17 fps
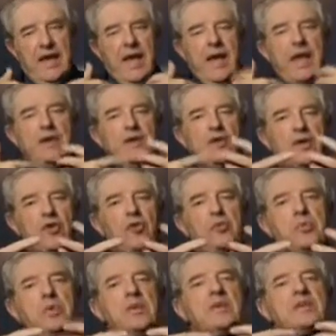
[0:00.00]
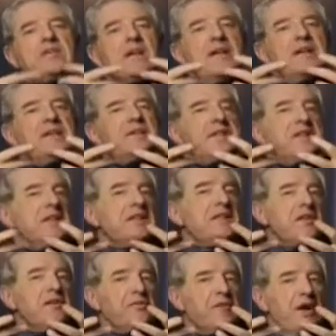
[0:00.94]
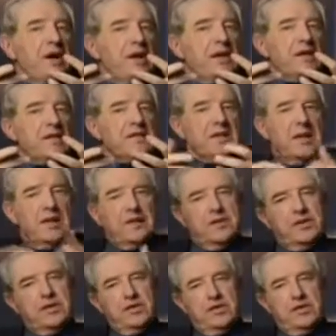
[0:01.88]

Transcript: ennobles and dignifies the